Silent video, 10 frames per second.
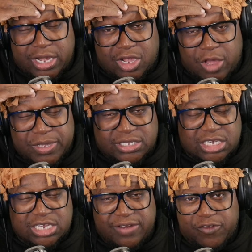comment
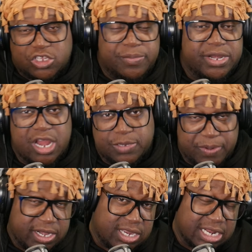section. The first comment there is
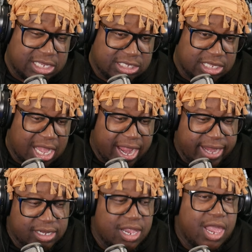pinned. That is it.
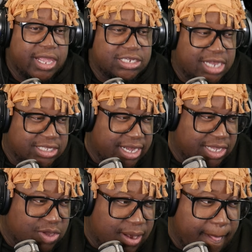Alright? Catch you guys in the next one.